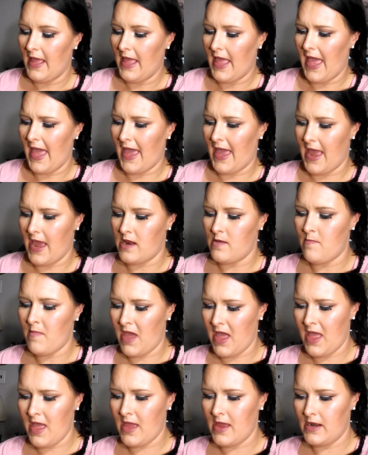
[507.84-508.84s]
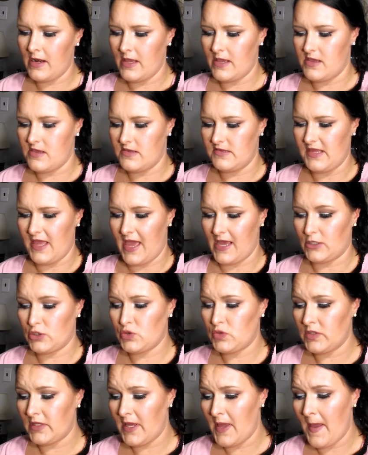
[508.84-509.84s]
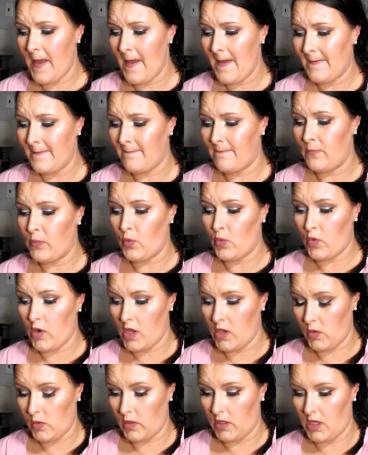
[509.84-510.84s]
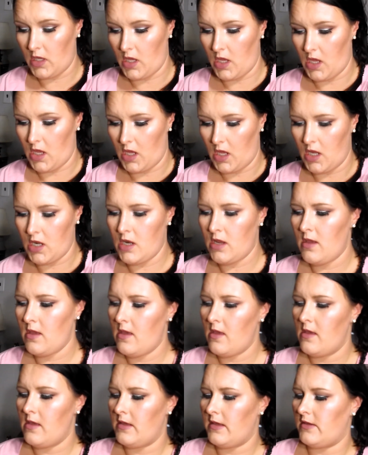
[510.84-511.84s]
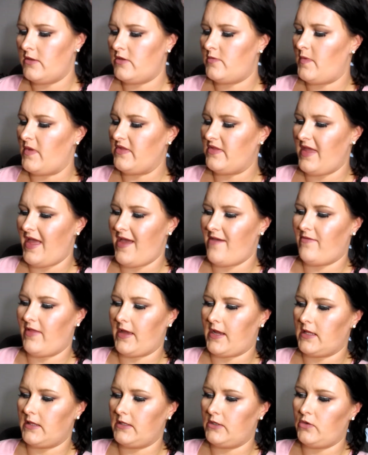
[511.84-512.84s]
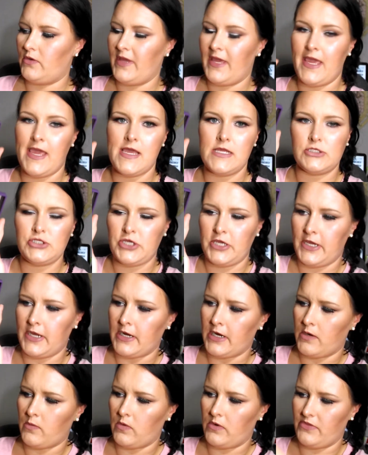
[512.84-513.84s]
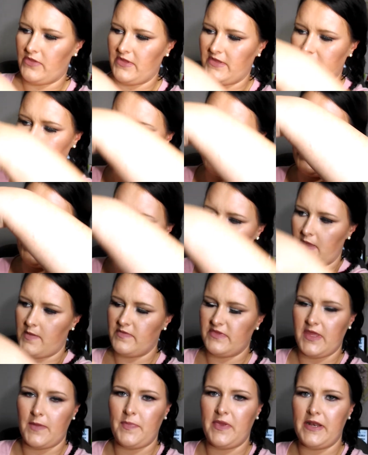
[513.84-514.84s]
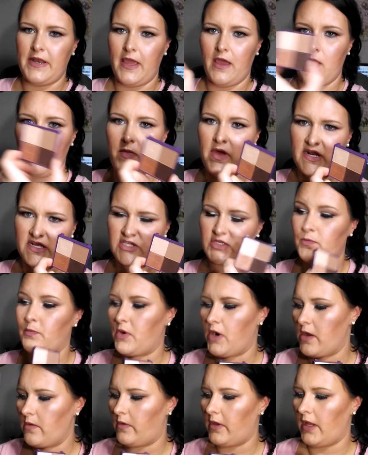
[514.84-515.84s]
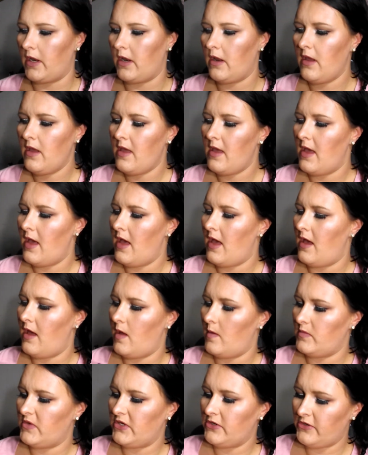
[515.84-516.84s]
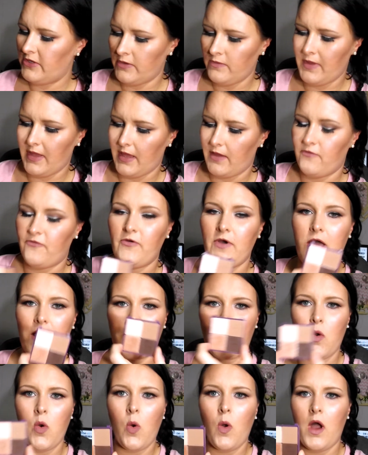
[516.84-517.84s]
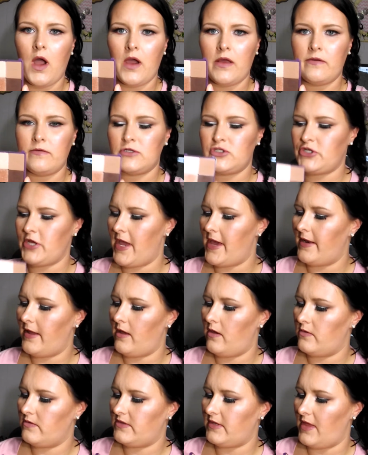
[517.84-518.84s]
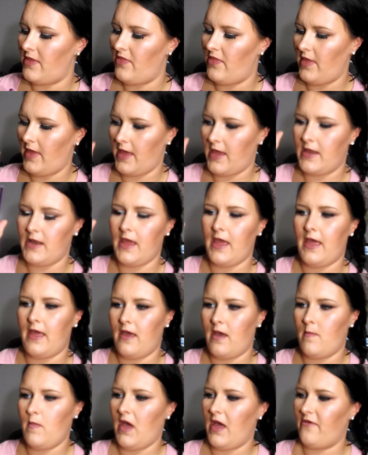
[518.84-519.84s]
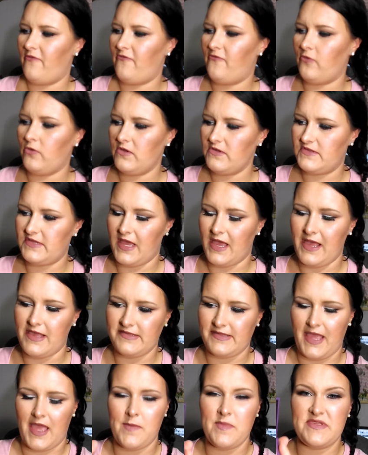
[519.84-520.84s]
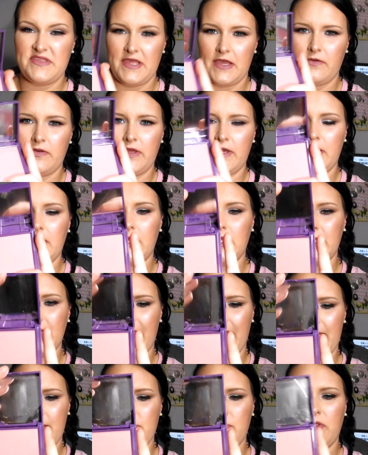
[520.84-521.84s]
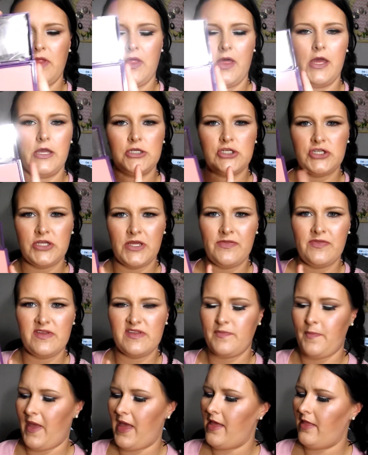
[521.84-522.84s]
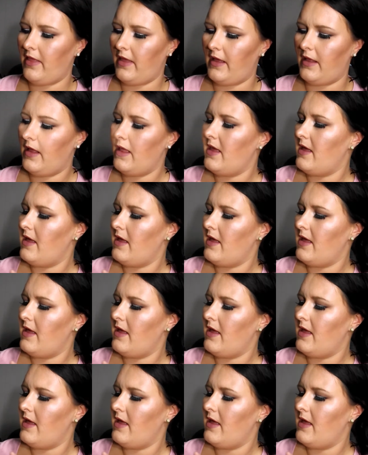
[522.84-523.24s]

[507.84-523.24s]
And mine is actually broken. It's supposed to have like a little hinge here where this just comes up and down, but it's broken. You do get a quad of shadows and then a full-size Amazonian Clay blush in this palette.